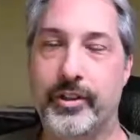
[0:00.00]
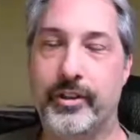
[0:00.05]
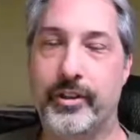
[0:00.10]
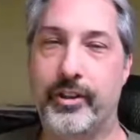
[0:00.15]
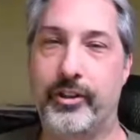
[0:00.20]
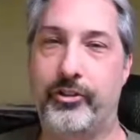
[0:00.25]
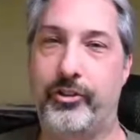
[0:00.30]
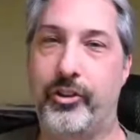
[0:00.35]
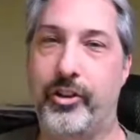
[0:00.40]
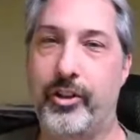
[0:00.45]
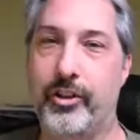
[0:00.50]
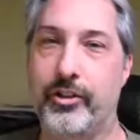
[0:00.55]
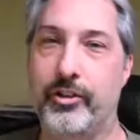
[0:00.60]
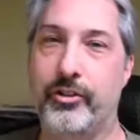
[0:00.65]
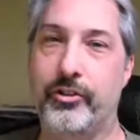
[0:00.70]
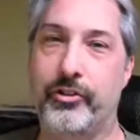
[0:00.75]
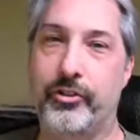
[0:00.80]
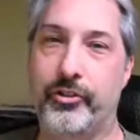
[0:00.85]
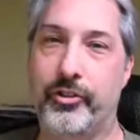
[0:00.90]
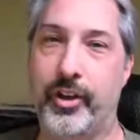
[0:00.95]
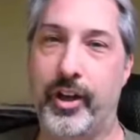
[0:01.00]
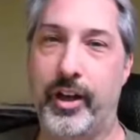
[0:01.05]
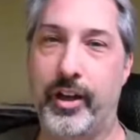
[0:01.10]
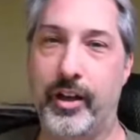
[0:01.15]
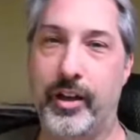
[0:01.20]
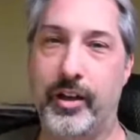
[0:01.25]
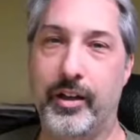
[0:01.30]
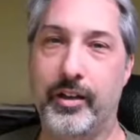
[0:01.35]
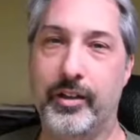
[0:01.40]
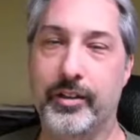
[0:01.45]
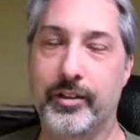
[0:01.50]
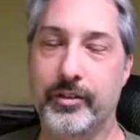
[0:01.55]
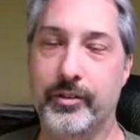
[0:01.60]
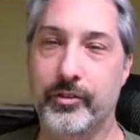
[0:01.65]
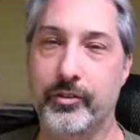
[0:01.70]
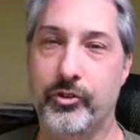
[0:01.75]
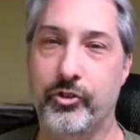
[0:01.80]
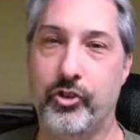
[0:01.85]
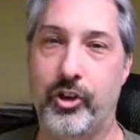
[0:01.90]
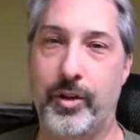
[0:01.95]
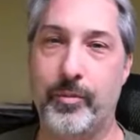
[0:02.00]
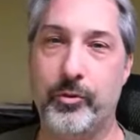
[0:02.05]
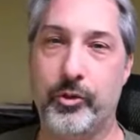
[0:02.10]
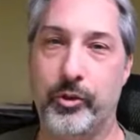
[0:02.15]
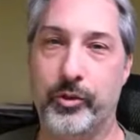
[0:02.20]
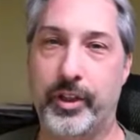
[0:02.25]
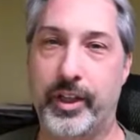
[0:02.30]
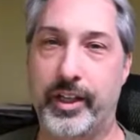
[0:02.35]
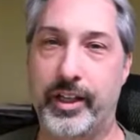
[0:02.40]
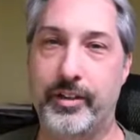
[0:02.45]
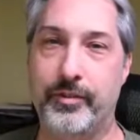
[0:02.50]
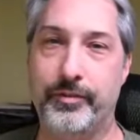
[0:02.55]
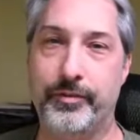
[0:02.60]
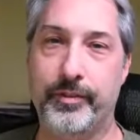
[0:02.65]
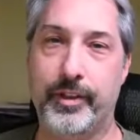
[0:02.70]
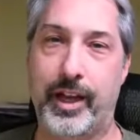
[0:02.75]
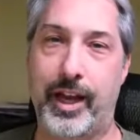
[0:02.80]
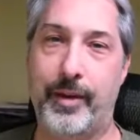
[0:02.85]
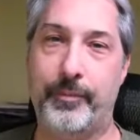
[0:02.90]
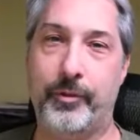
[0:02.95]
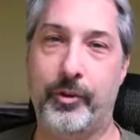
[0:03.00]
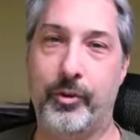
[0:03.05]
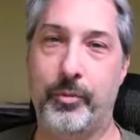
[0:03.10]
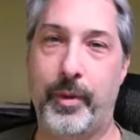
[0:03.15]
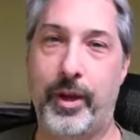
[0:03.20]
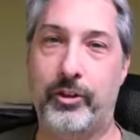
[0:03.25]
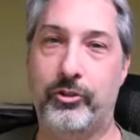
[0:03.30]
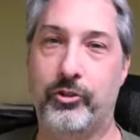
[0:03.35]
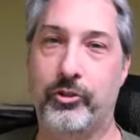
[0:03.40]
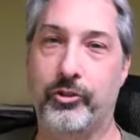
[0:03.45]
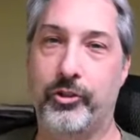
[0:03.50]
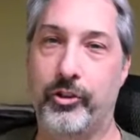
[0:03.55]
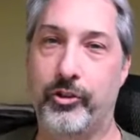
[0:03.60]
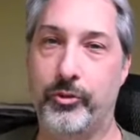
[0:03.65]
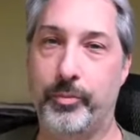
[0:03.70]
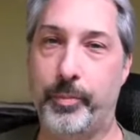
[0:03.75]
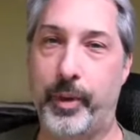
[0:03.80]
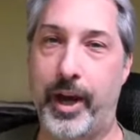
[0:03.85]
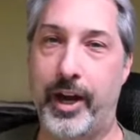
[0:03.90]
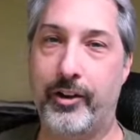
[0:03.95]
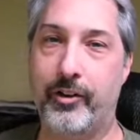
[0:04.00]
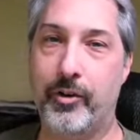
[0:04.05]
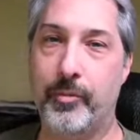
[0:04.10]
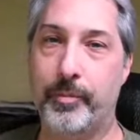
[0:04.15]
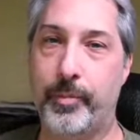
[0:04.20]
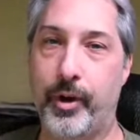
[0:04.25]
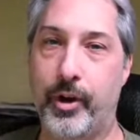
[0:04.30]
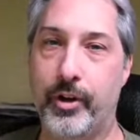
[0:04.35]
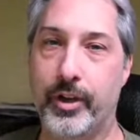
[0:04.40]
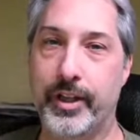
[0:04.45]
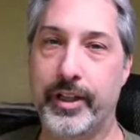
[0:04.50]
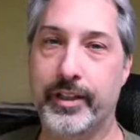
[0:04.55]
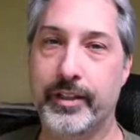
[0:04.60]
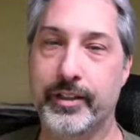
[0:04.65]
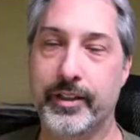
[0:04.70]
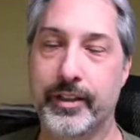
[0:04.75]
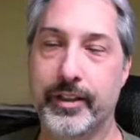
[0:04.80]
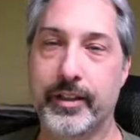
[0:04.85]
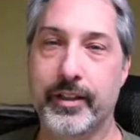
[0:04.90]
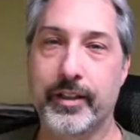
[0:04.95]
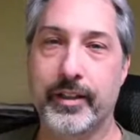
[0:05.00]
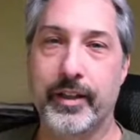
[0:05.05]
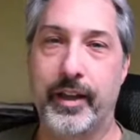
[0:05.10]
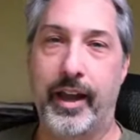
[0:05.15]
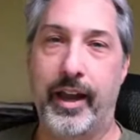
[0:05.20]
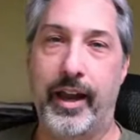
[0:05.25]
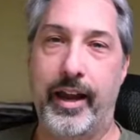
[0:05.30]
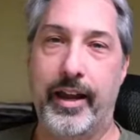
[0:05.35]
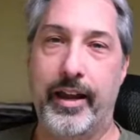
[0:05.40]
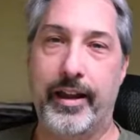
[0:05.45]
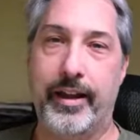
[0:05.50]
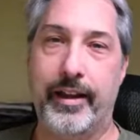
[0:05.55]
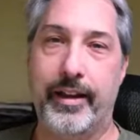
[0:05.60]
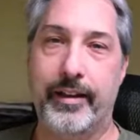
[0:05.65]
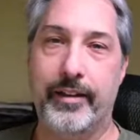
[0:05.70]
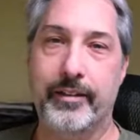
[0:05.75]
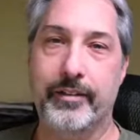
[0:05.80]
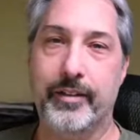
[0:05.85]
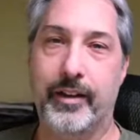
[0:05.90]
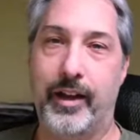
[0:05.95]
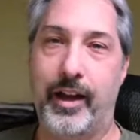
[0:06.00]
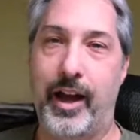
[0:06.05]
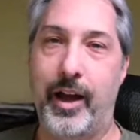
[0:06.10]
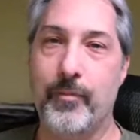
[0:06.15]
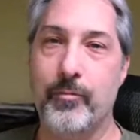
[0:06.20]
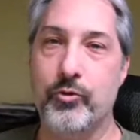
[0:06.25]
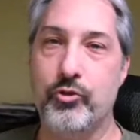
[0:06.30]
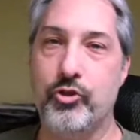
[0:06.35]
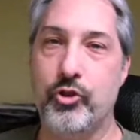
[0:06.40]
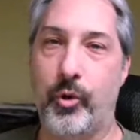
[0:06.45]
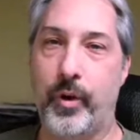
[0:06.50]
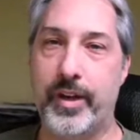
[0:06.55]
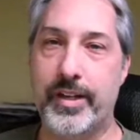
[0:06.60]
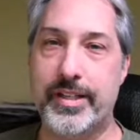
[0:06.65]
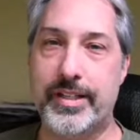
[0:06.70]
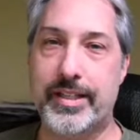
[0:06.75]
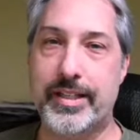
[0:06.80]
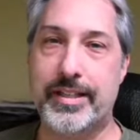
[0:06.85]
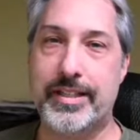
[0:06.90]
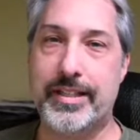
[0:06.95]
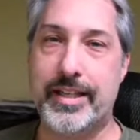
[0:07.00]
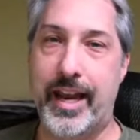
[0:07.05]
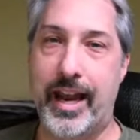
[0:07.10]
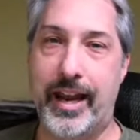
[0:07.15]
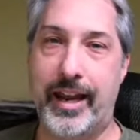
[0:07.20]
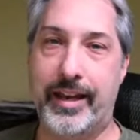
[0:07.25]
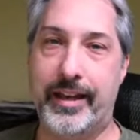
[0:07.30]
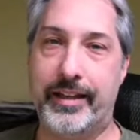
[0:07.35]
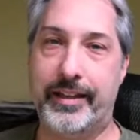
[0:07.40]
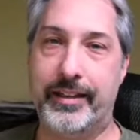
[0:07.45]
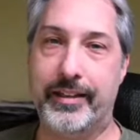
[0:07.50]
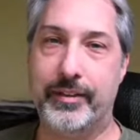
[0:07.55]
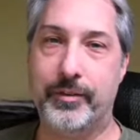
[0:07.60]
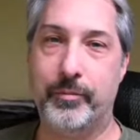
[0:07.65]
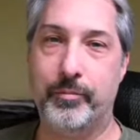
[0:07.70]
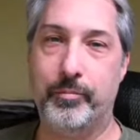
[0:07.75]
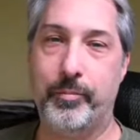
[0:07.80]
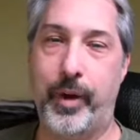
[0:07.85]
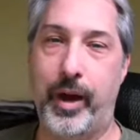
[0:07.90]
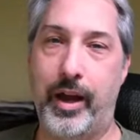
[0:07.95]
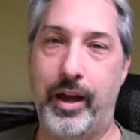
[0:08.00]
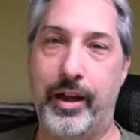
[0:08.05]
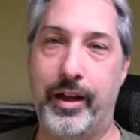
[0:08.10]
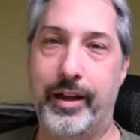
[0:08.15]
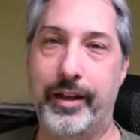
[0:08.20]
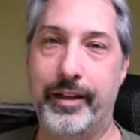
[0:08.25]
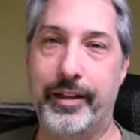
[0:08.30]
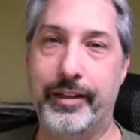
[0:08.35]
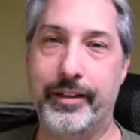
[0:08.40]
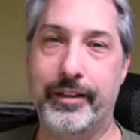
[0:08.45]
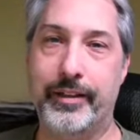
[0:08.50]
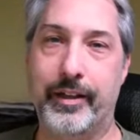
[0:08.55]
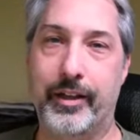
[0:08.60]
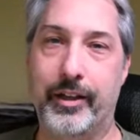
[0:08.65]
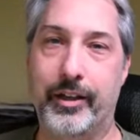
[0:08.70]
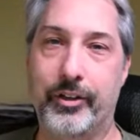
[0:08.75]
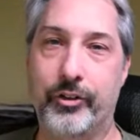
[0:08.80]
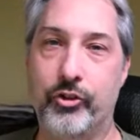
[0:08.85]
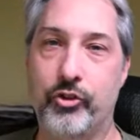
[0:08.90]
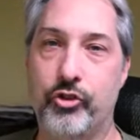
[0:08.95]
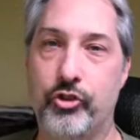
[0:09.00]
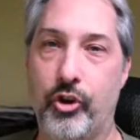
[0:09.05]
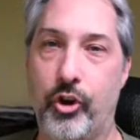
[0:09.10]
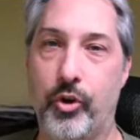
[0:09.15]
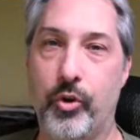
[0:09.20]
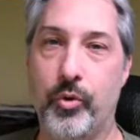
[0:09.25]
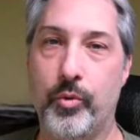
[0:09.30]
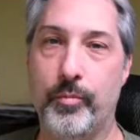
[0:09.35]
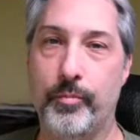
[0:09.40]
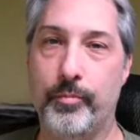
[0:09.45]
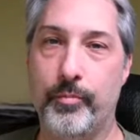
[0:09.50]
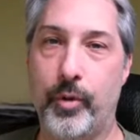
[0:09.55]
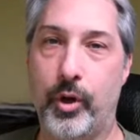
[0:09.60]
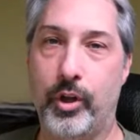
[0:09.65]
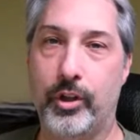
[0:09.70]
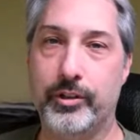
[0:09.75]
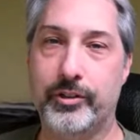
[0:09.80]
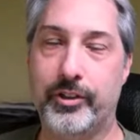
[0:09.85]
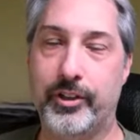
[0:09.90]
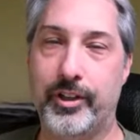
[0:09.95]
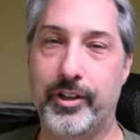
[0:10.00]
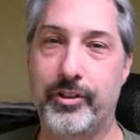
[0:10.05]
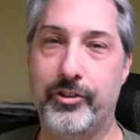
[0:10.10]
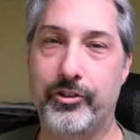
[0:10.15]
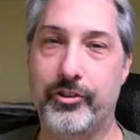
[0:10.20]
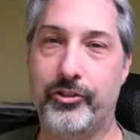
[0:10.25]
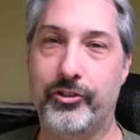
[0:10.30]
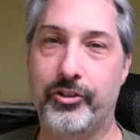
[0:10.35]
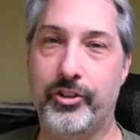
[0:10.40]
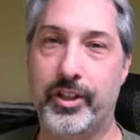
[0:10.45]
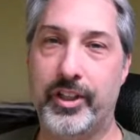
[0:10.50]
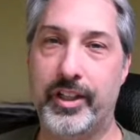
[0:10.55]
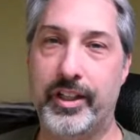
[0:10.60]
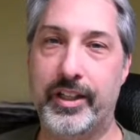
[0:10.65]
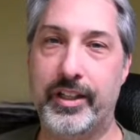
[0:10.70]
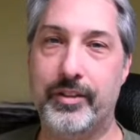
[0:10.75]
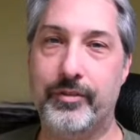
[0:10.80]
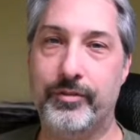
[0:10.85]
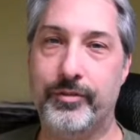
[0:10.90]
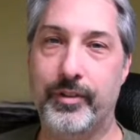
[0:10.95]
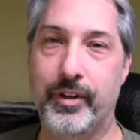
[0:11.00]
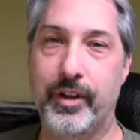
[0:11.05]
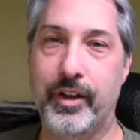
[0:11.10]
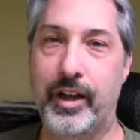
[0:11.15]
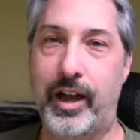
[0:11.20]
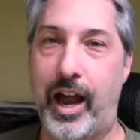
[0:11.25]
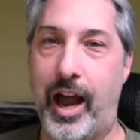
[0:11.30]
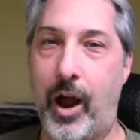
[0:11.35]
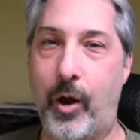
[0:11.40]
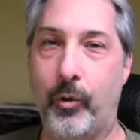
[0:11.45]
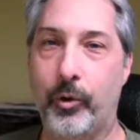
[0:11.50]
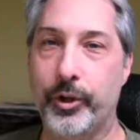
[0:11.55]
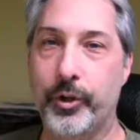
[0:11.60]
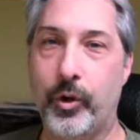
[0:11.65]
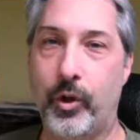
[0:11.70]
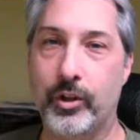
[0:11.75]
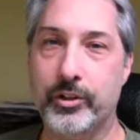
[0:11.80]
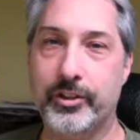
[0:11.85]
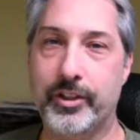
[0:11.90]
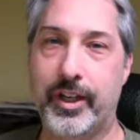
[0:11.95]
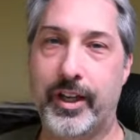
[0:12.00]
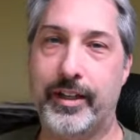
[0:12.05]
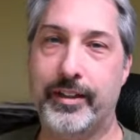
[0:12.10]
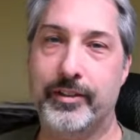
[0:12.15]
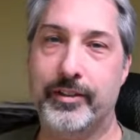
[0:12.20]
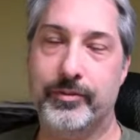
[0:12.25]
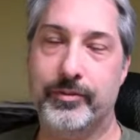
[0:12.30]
This is James O'Keefe, captain of the Massachusetts Pirate Party, and I'm joined today by Joe, Malt, and Steve. How are you all today?